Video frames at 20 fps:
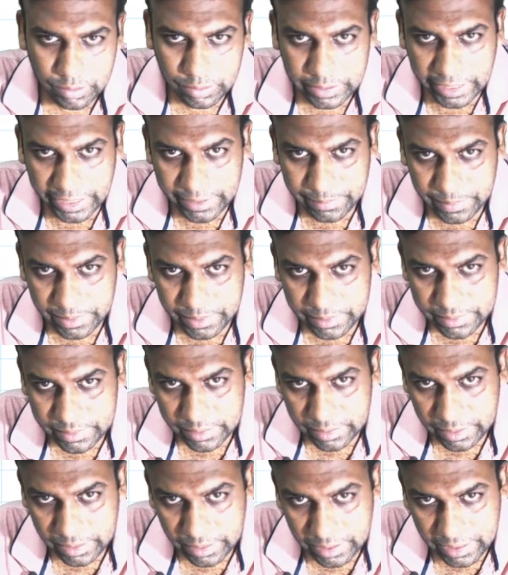that means
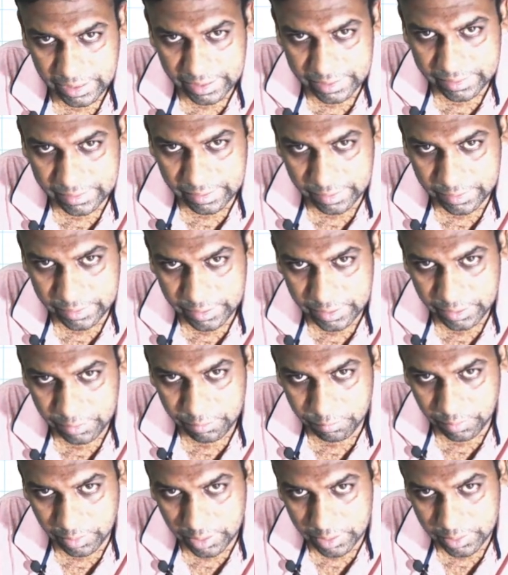
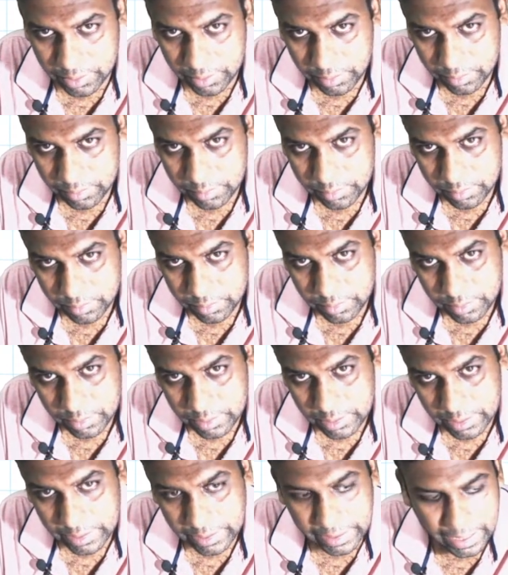A31
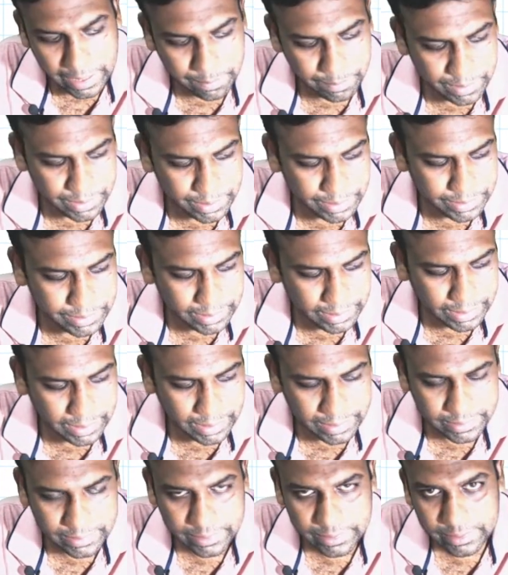can be written
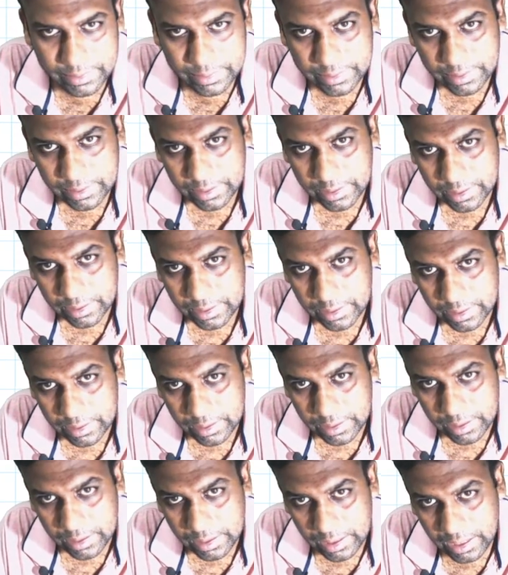as
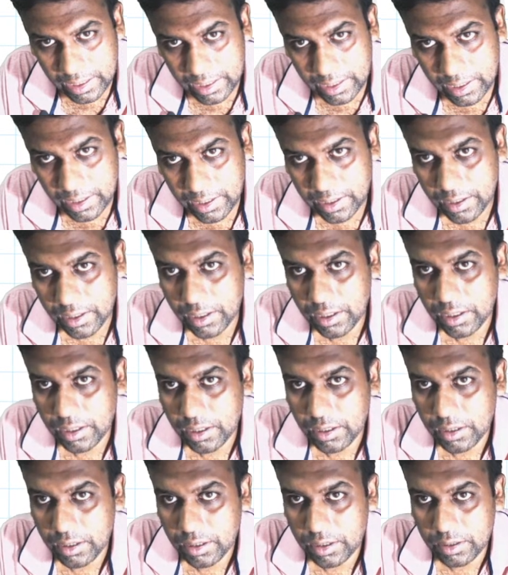a,
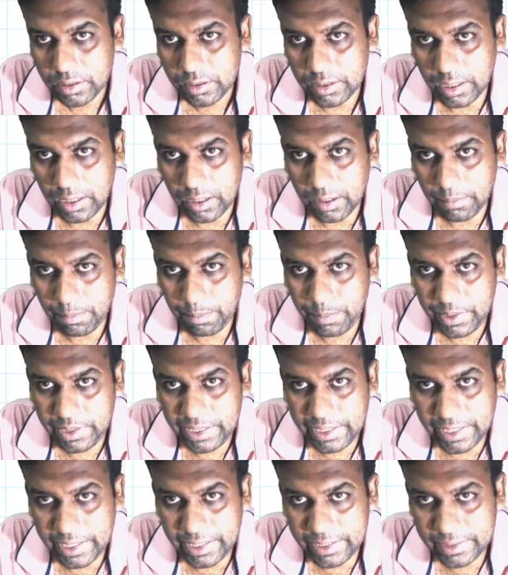the
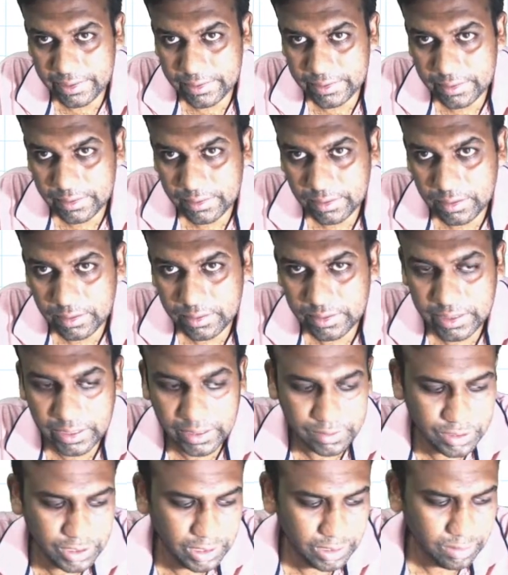period is
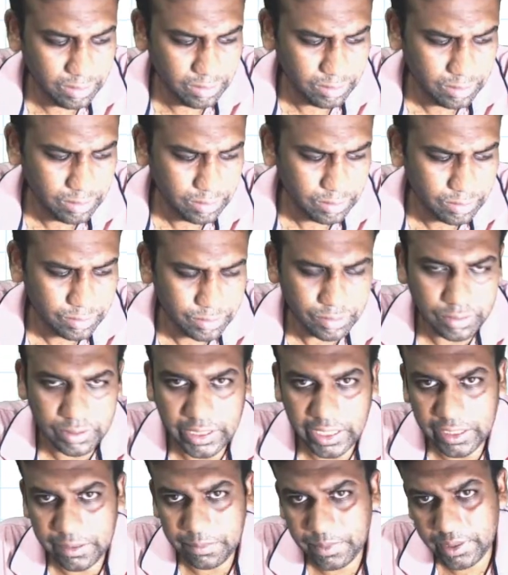16, so
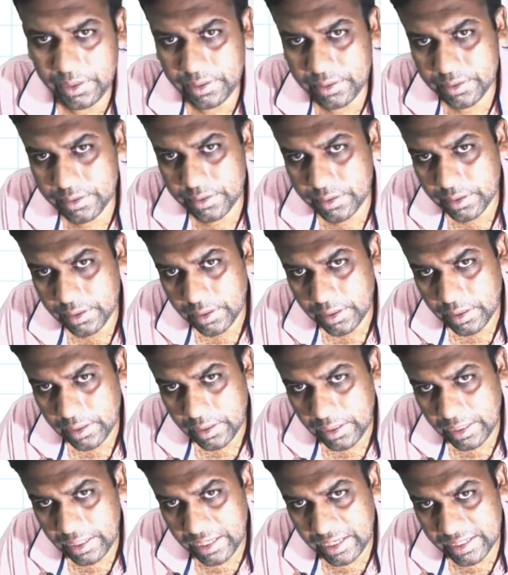that means
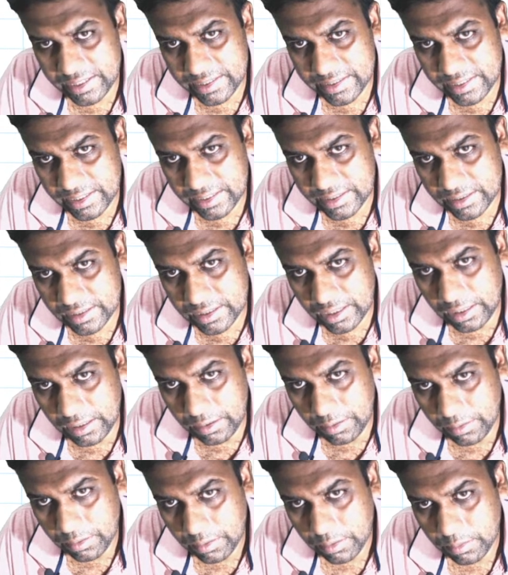A16
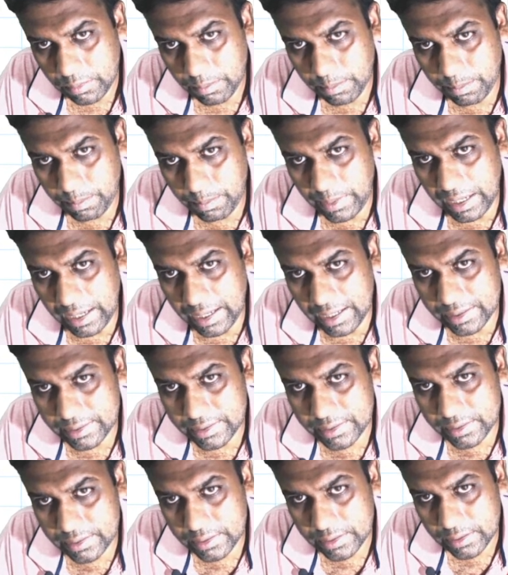
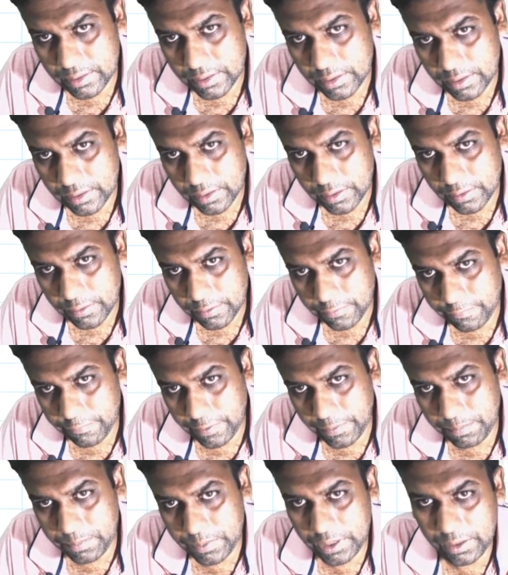plus
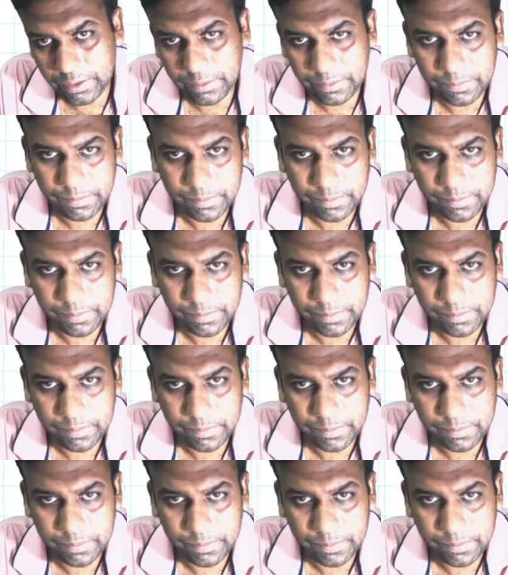15.